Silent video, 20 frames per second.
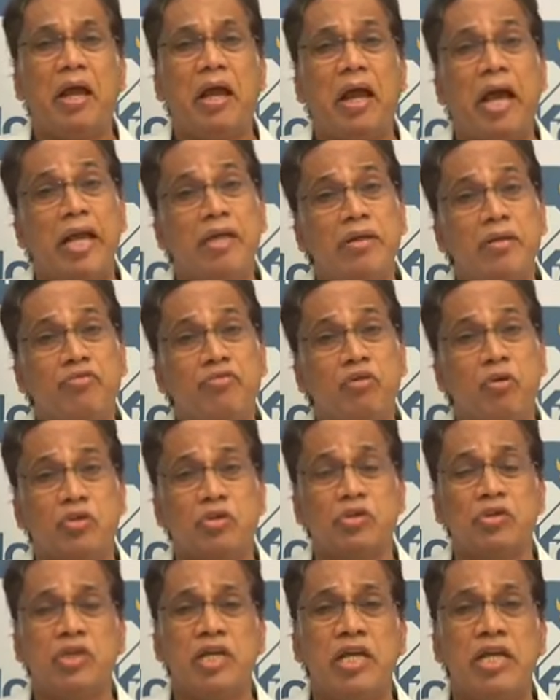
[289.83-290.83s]
And of
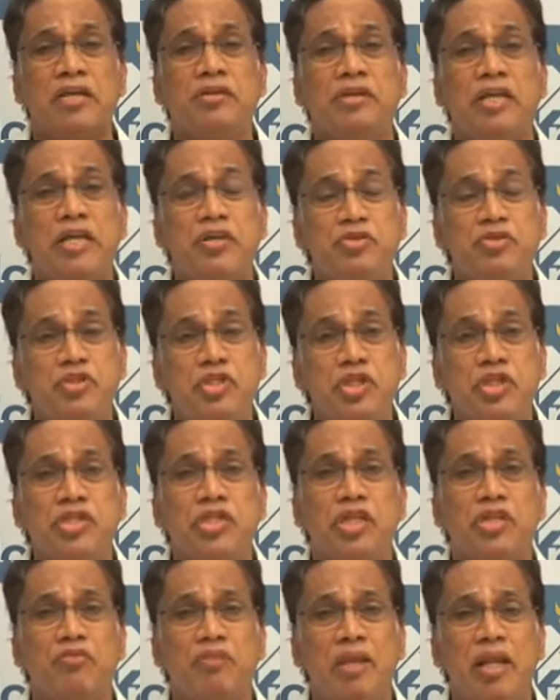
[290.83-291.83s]
course, the
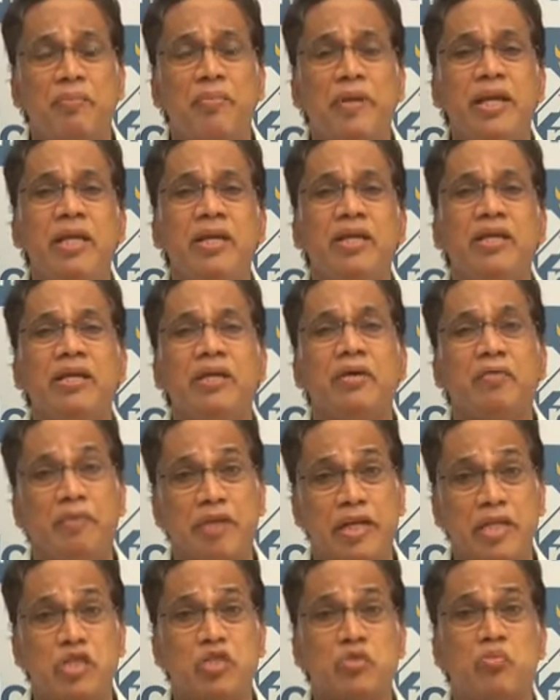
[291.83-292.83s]
incision will be
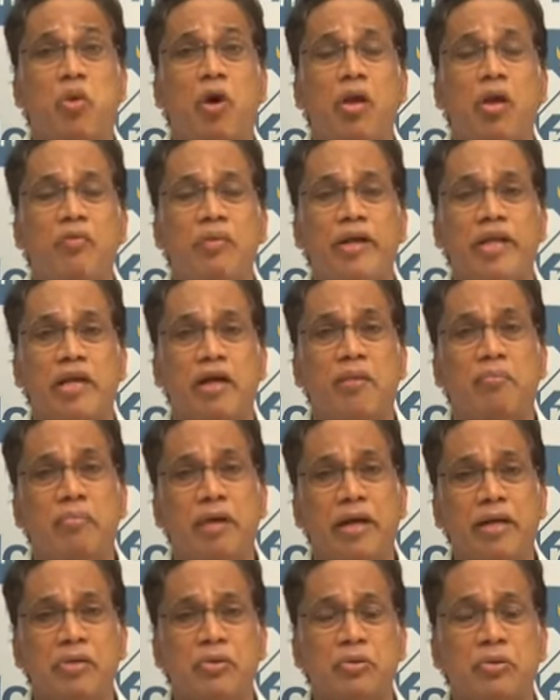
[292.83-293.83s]
very small when
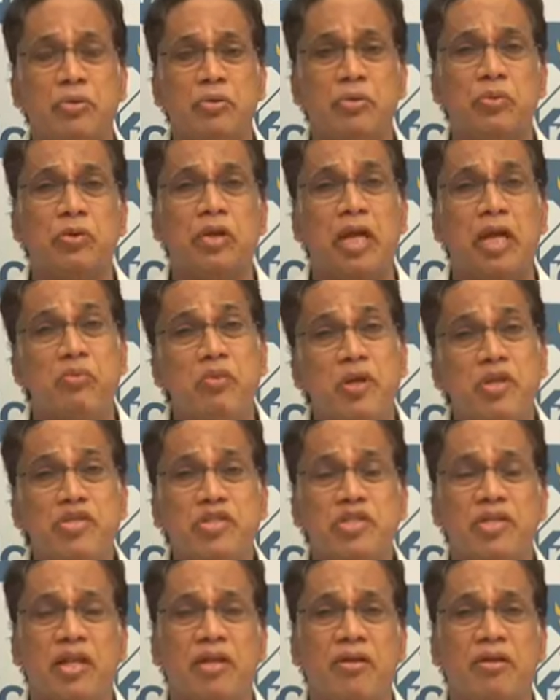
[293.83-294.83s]
compared to
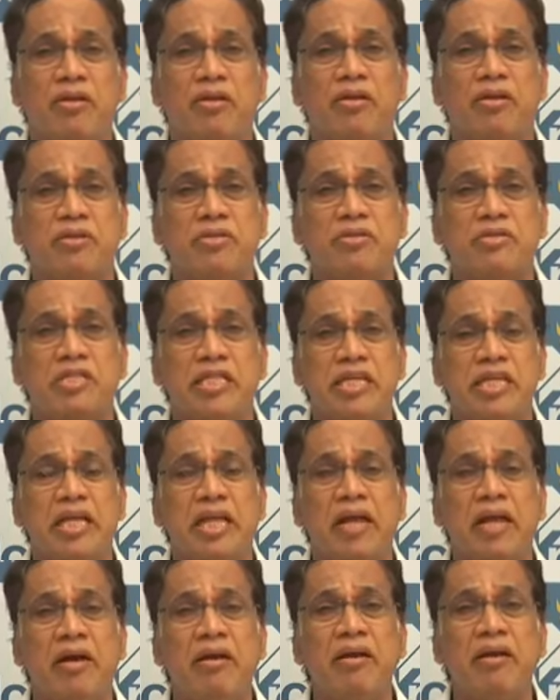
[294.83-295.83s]
conventional
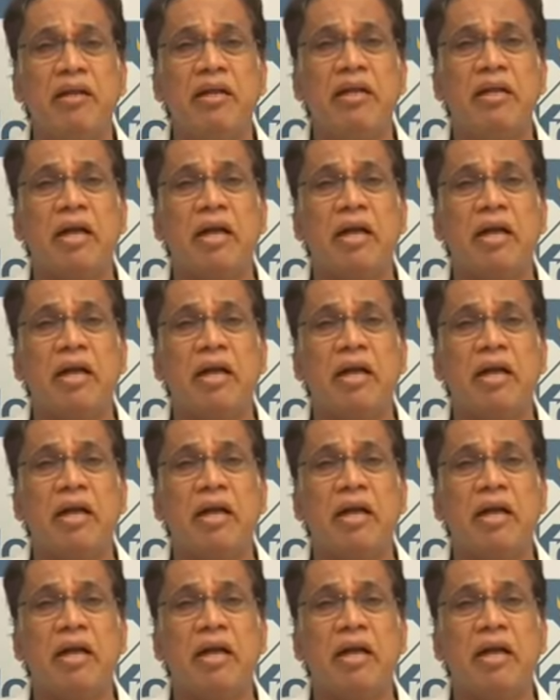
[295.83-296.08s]
TKR,